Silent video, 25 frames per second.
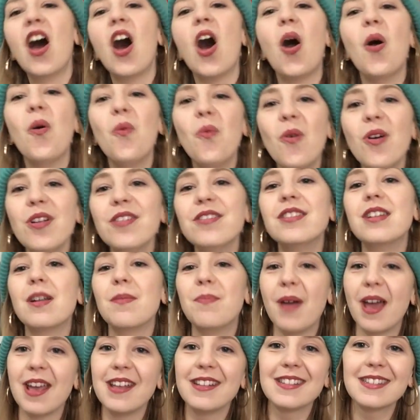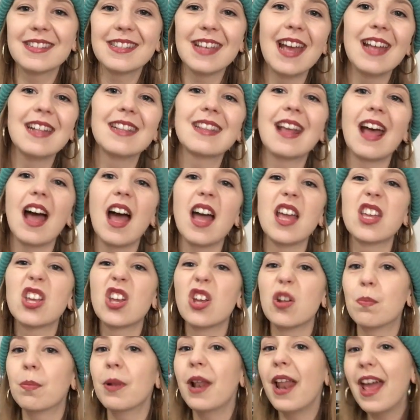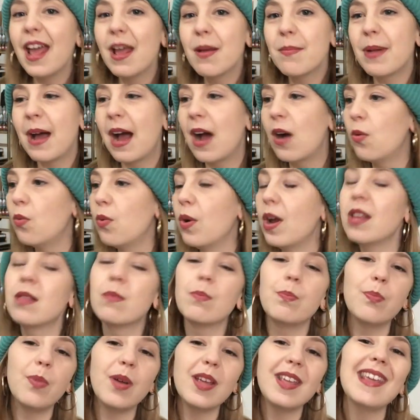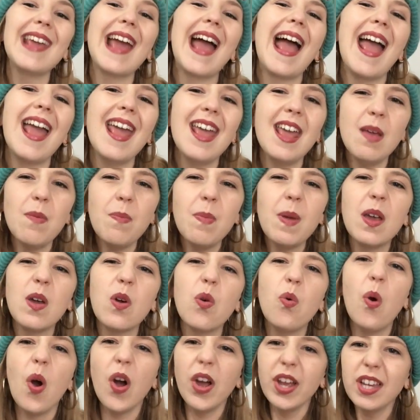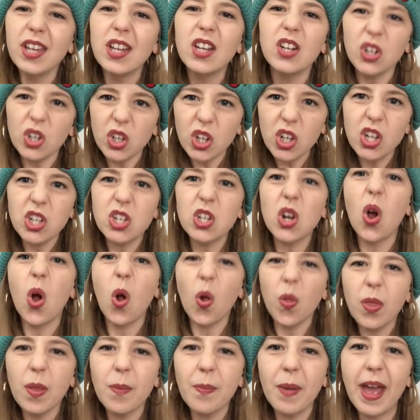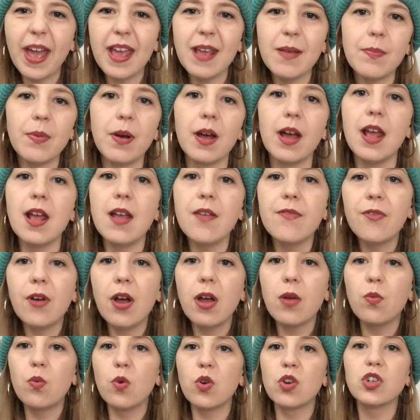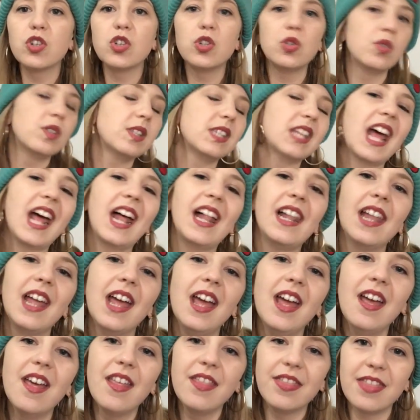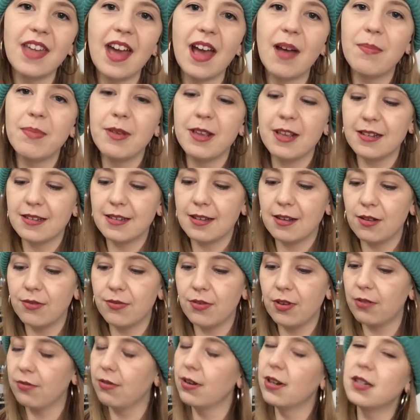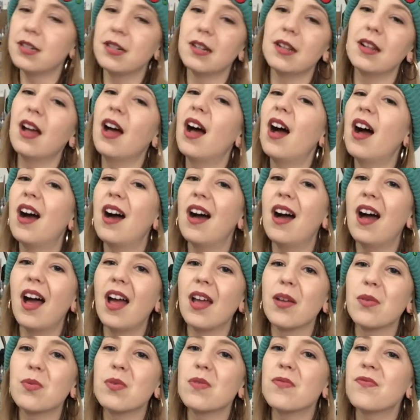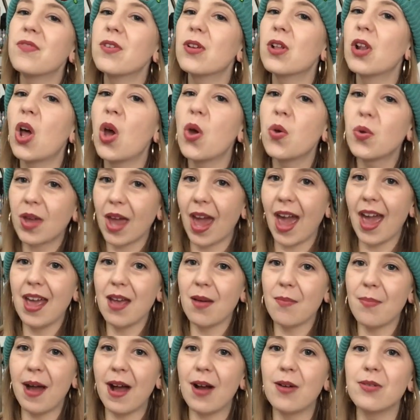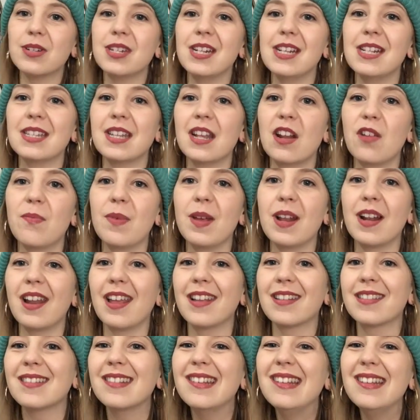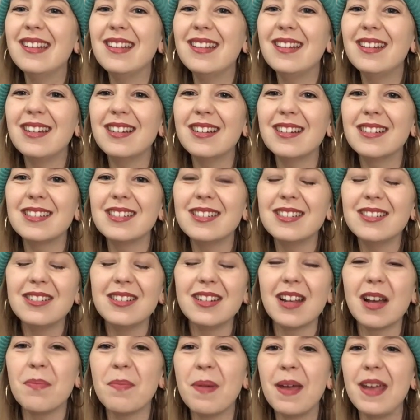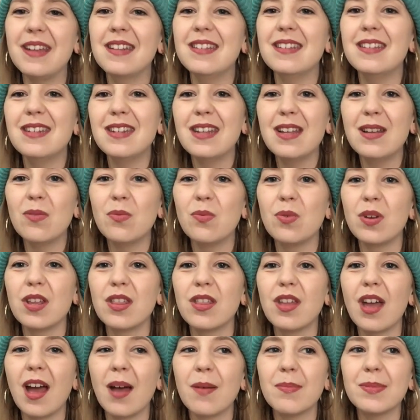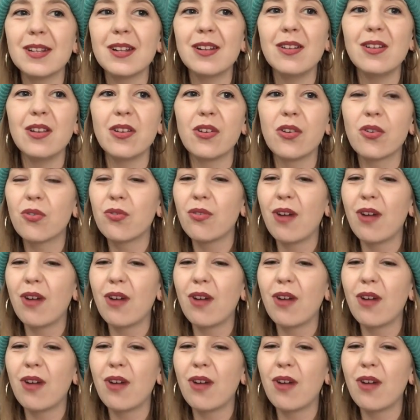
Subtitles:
I wanted a paint set that I could play about with, but yeah, it'd be quite good on the paper. If I want to sell that piece of original art, I would feel okay about it instead of being like, ah, dude, I painted it with absolutely